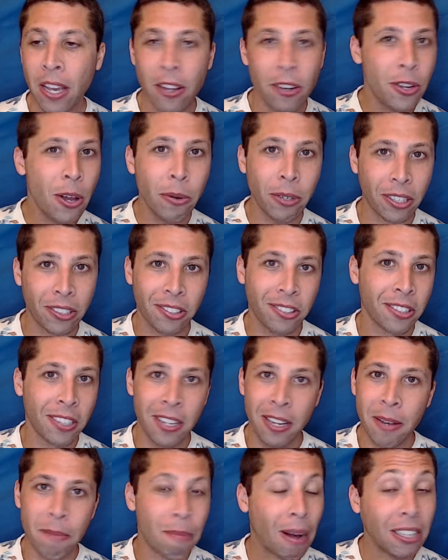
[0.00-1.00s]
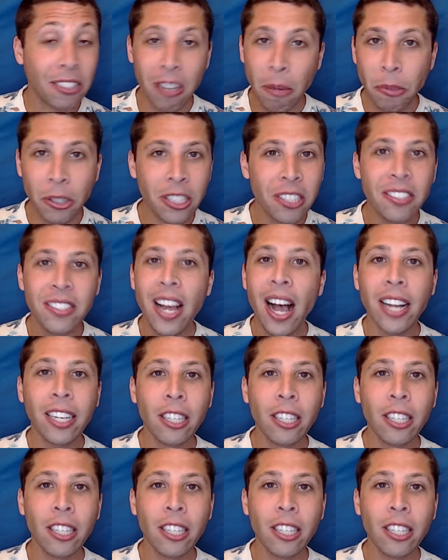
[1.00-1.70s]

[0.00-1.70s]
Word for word: Notice, my summary does not